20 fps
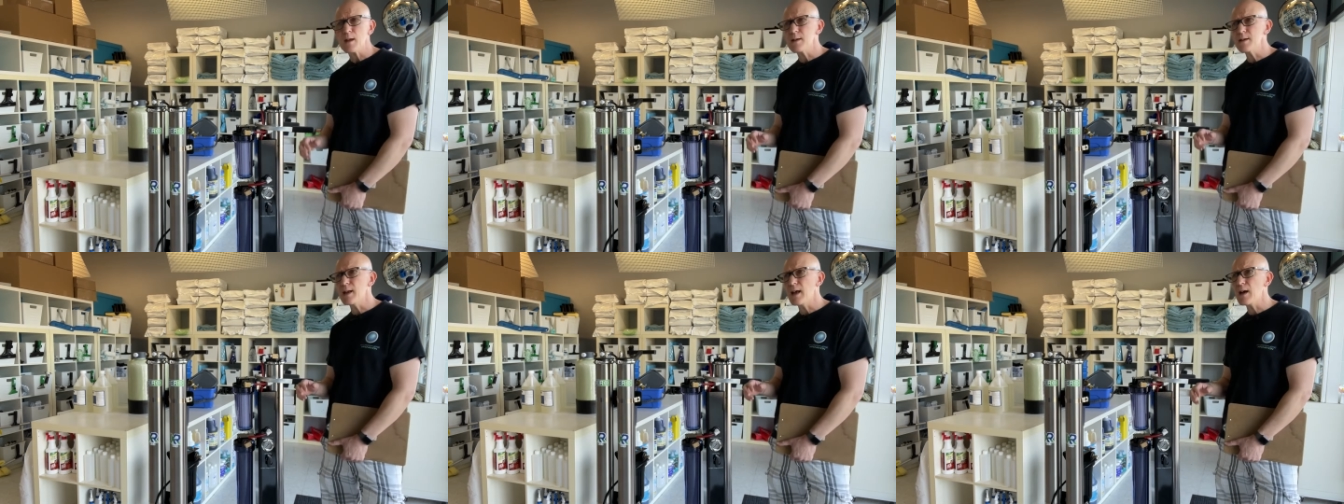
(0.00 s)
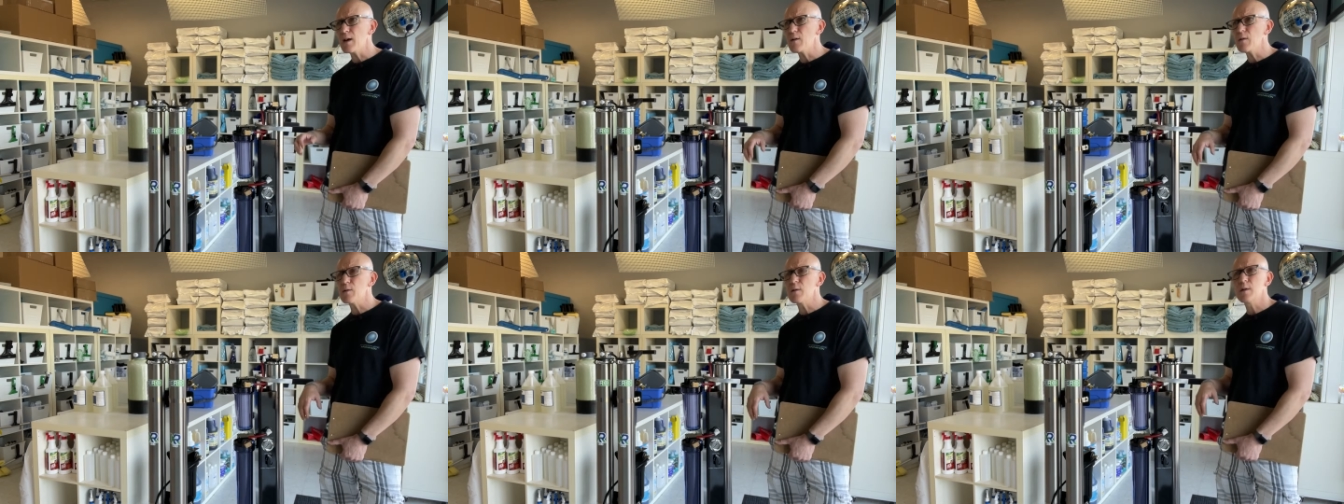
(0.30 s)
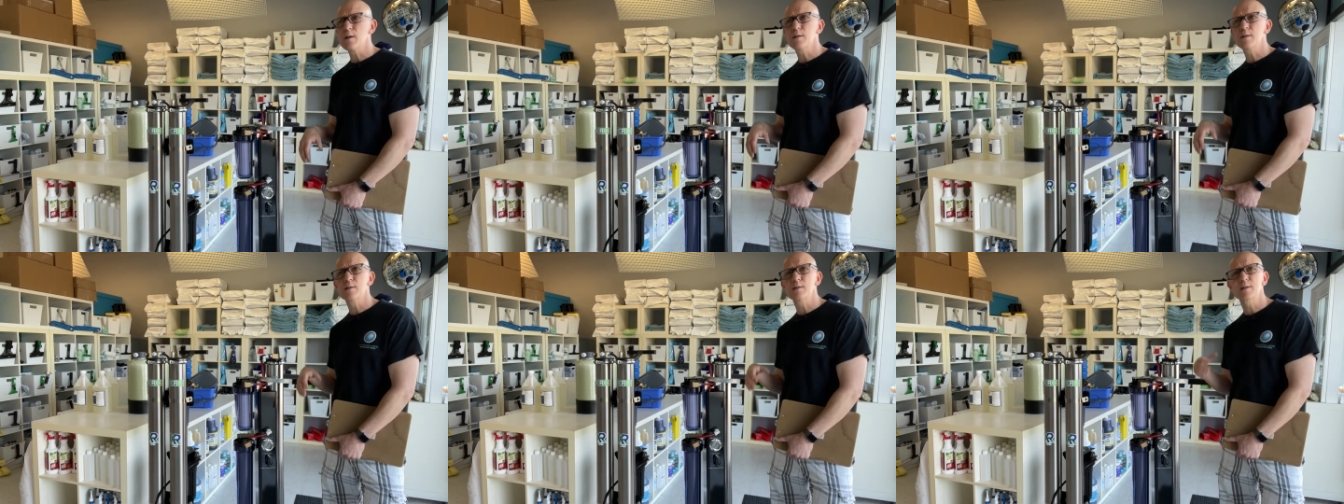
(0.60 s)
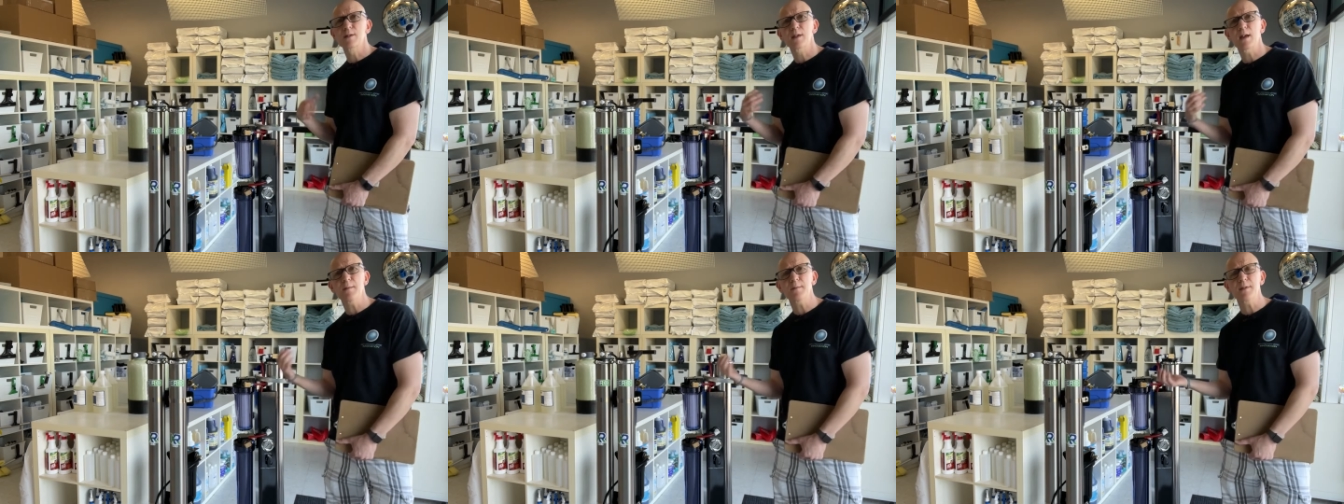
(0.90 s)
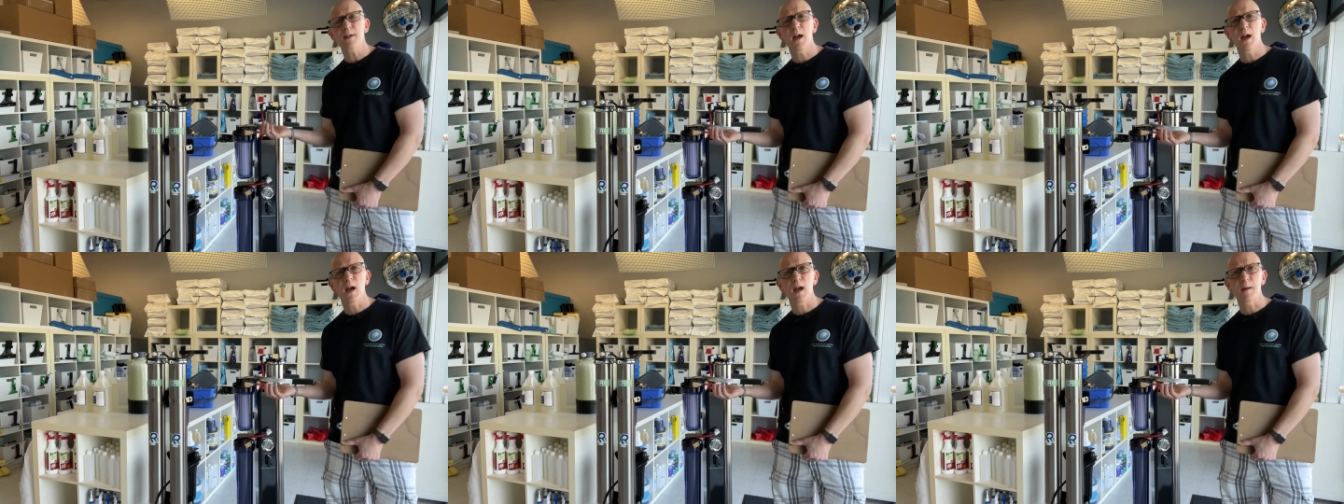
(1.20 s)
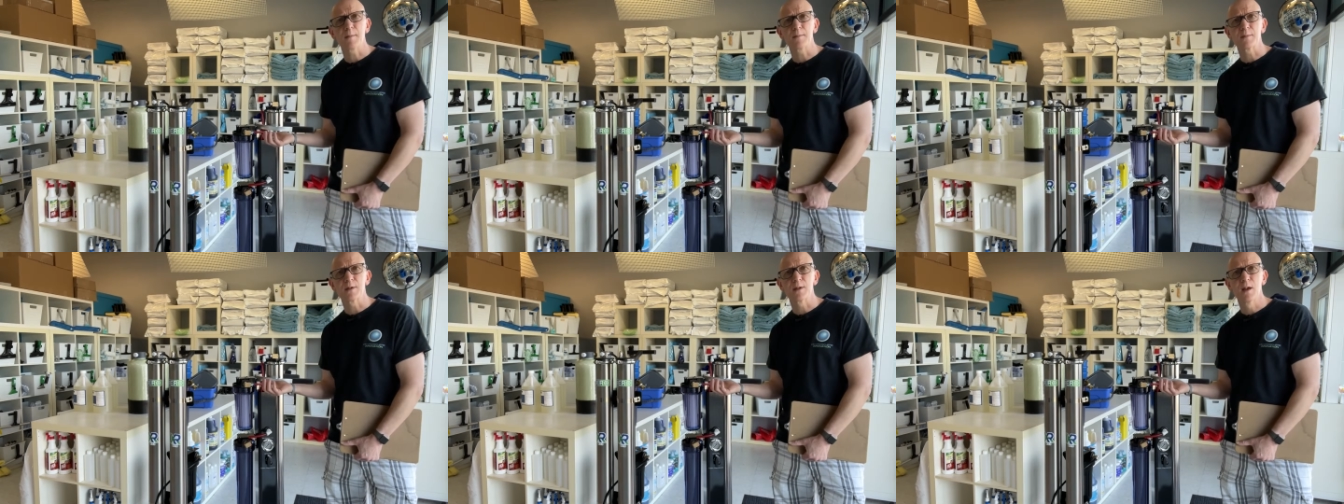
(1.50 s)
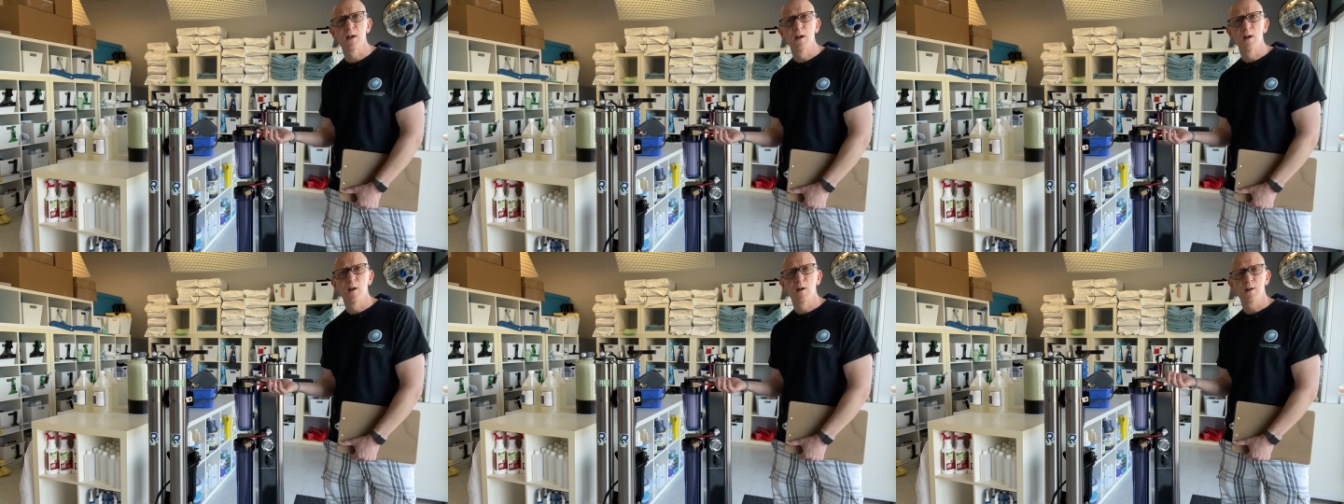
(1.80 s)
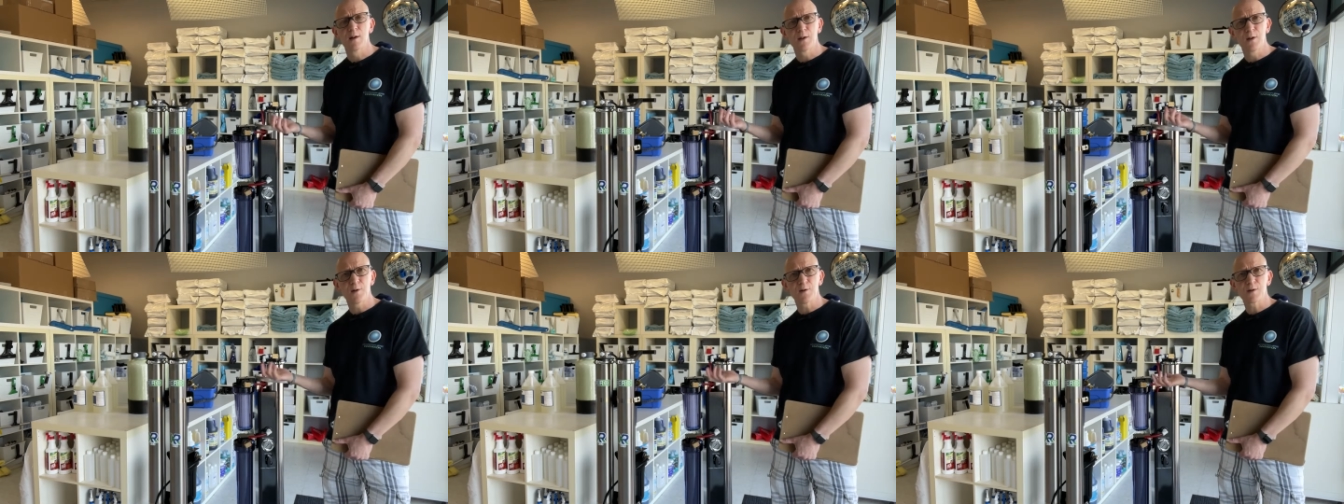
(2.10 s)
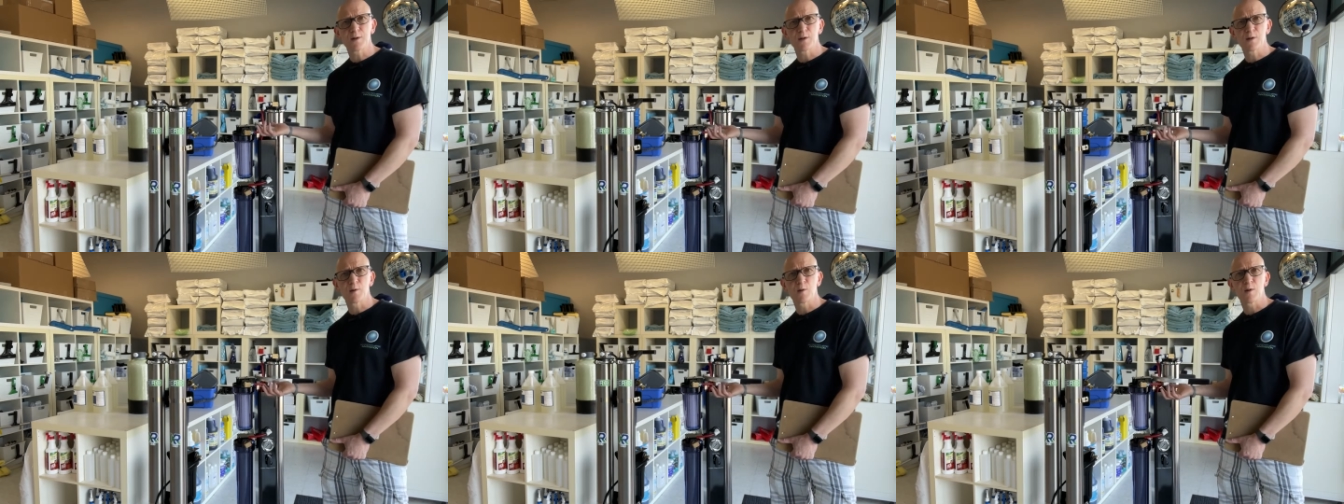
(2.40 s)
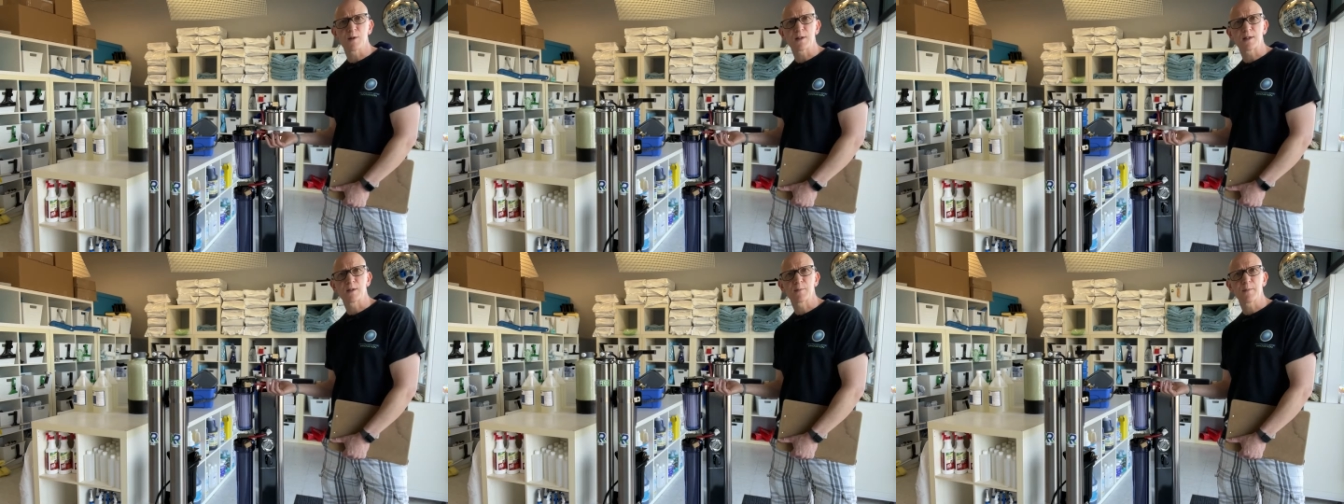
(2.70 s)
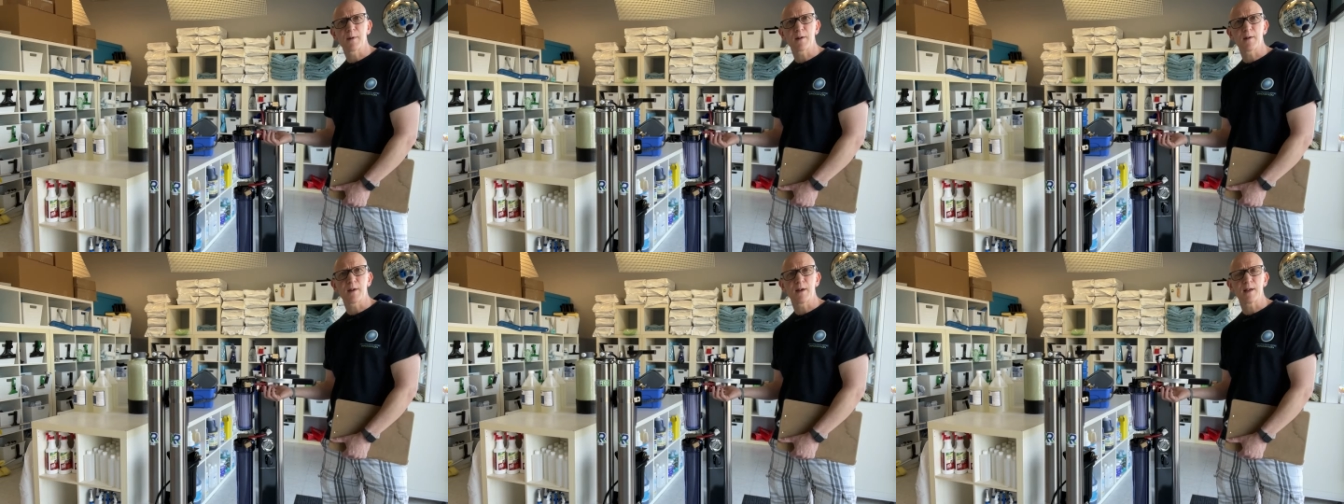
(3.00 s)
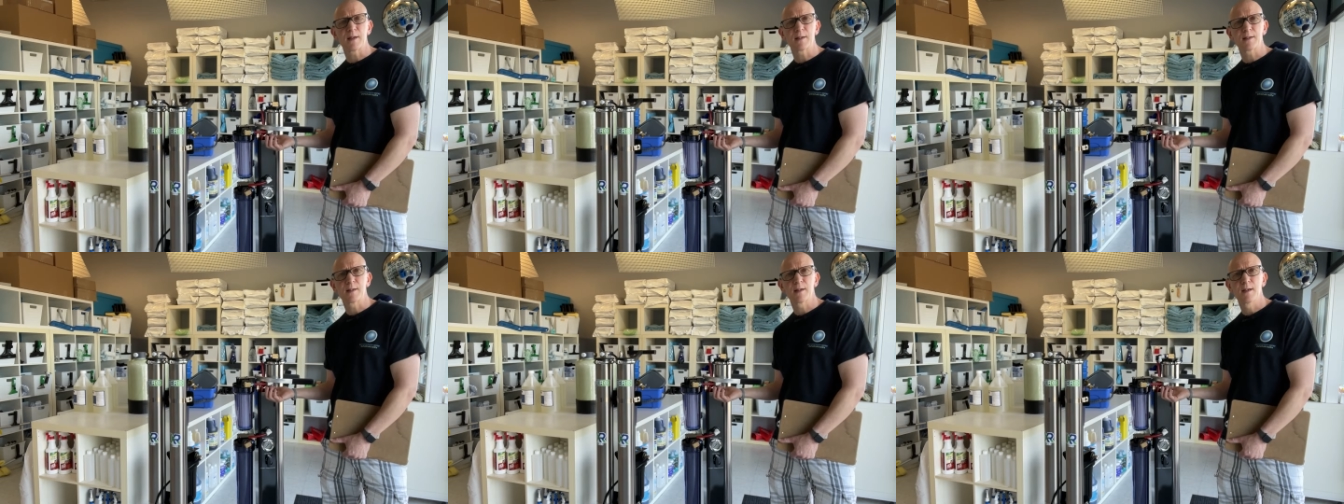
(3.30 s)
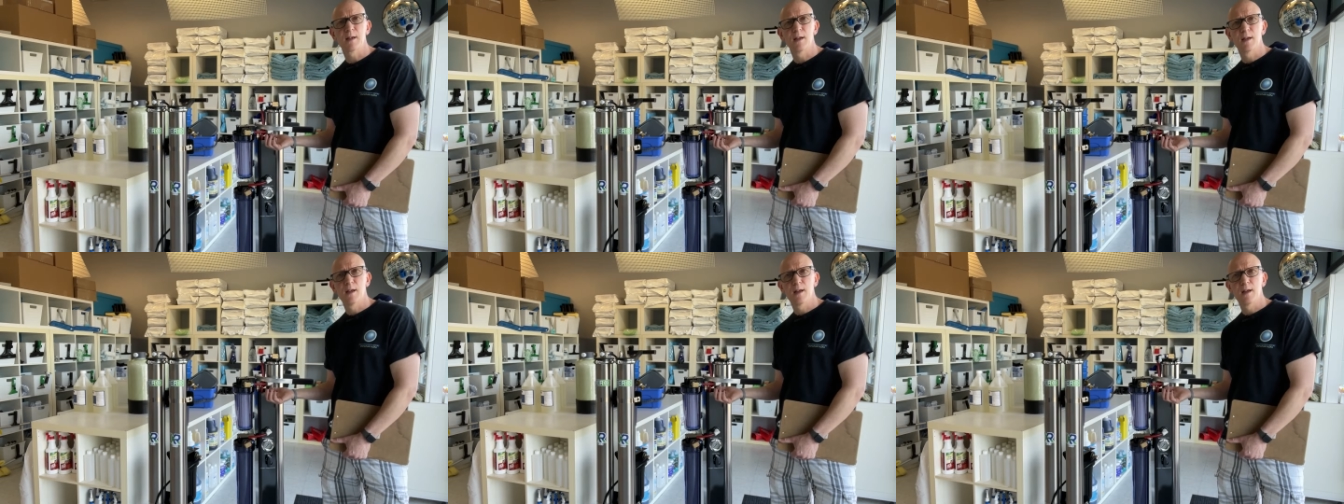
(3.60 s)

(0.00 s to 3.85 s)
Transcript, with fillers: Now, sometimes users will experience